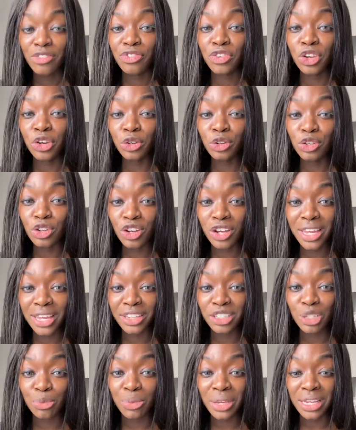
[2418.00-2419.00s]
If you're
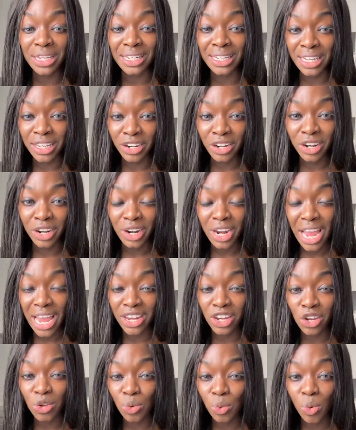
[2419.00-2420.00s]
looking to be a leader
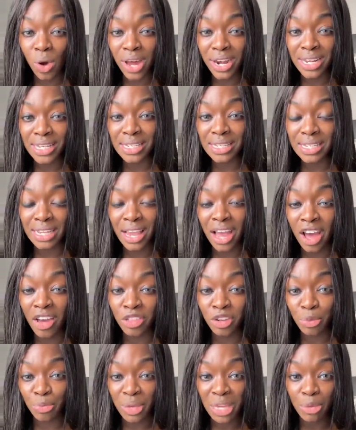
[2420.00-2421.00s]
and you want to see
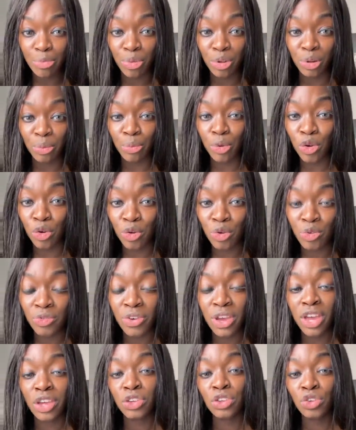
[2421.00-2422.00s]
other people
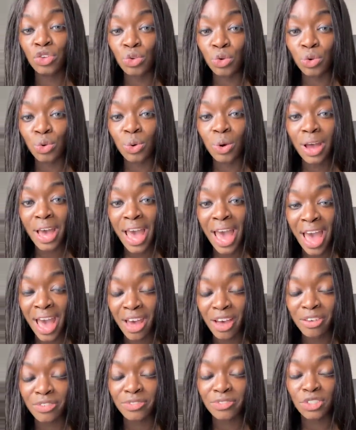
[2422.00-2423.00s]
move, you
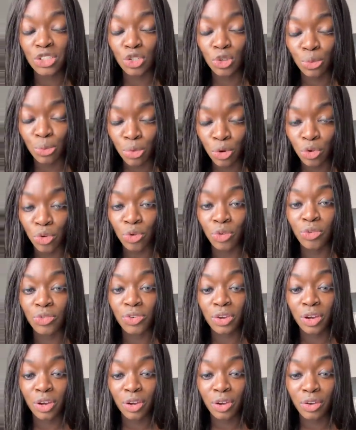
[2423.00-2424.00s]
have to
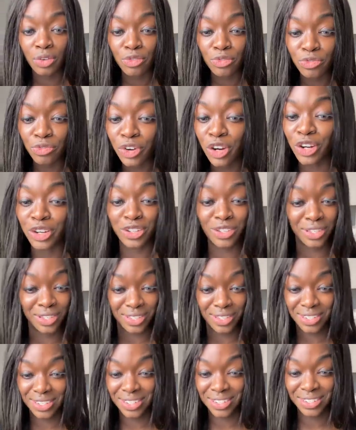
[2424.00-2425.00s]
move
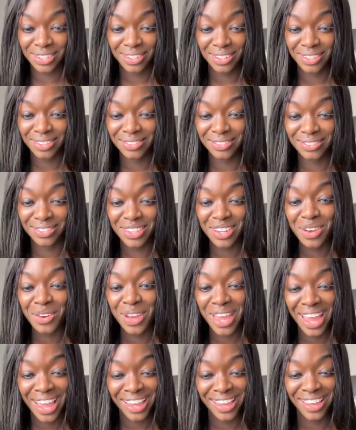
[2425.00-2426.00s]
first.
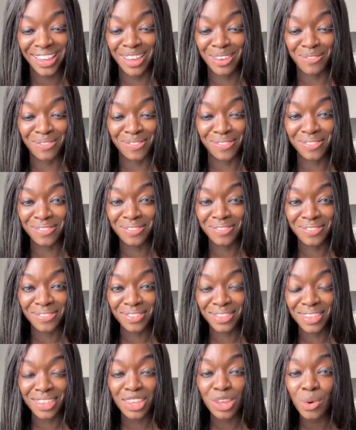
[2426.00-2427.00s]
Okay, Kim,
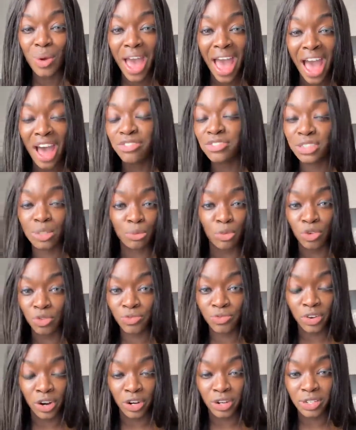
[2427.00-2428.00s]
you have to
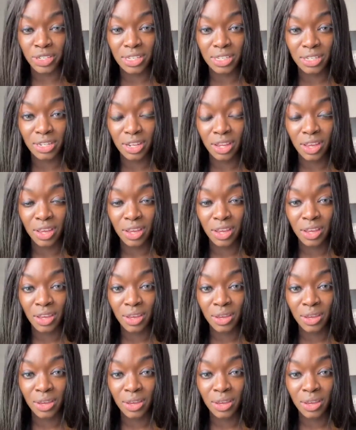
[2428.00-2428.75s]
move first.